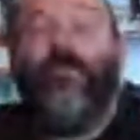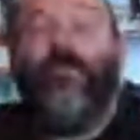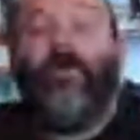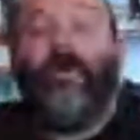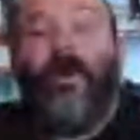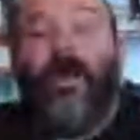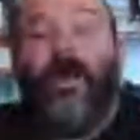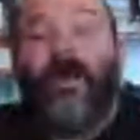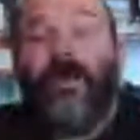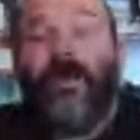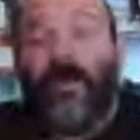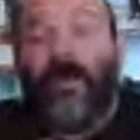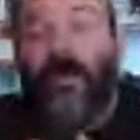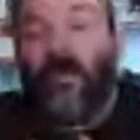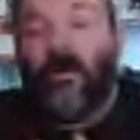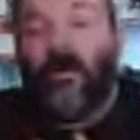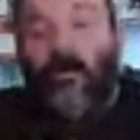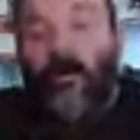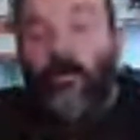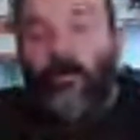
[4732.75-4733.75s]
It's more
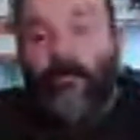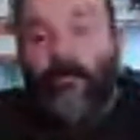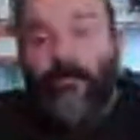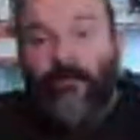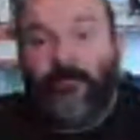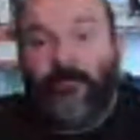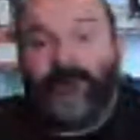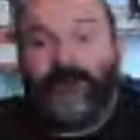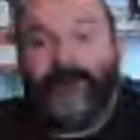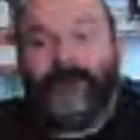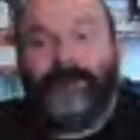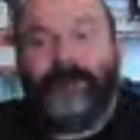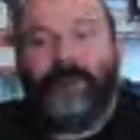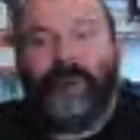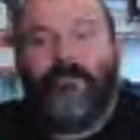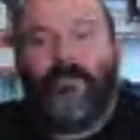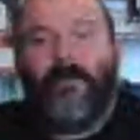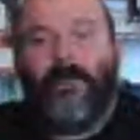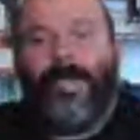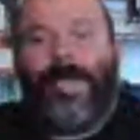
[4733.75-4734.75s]
like cardamom,
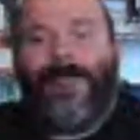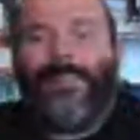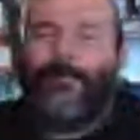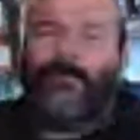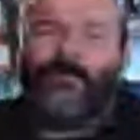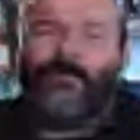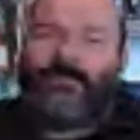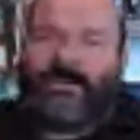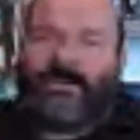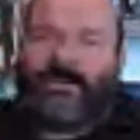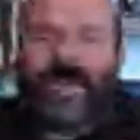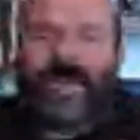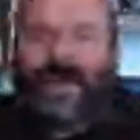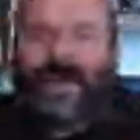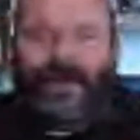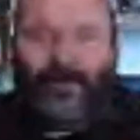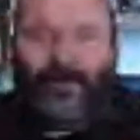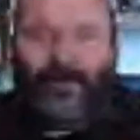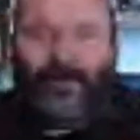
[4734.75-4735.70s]
which that